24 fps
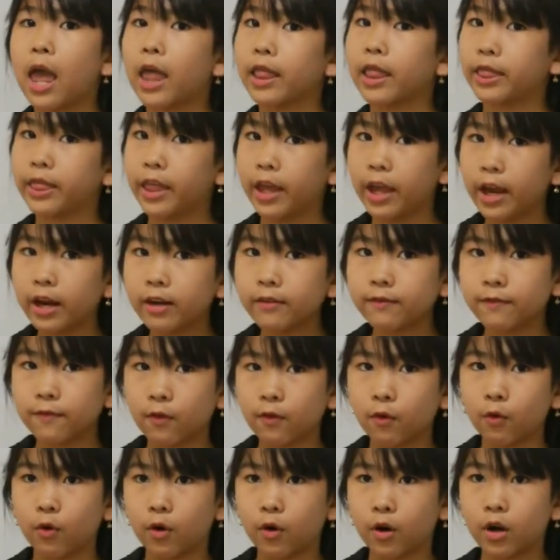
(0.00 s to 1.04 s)
and
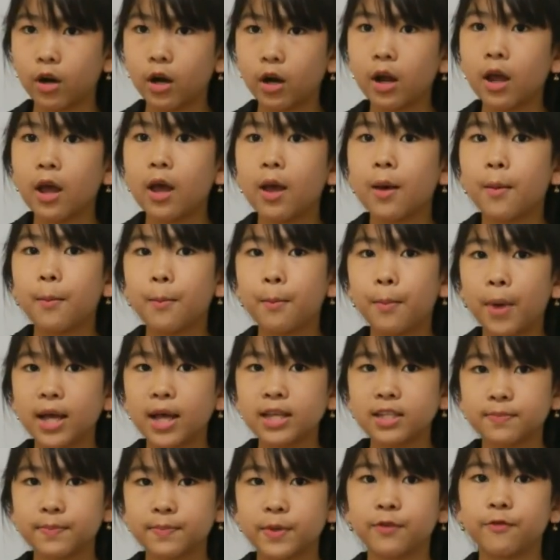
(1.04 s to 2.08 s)
therefore
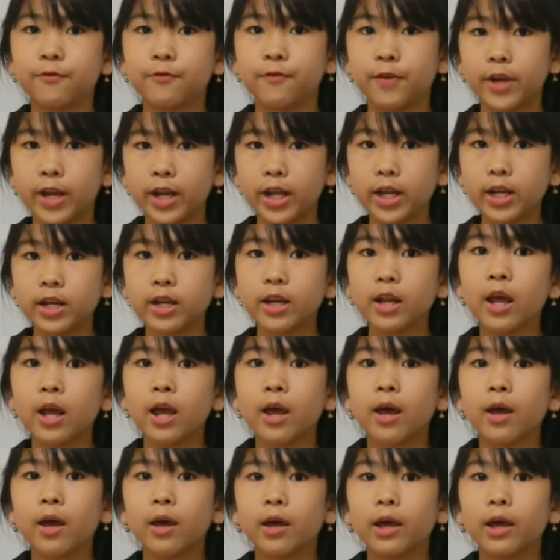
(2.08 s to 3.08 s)
must be written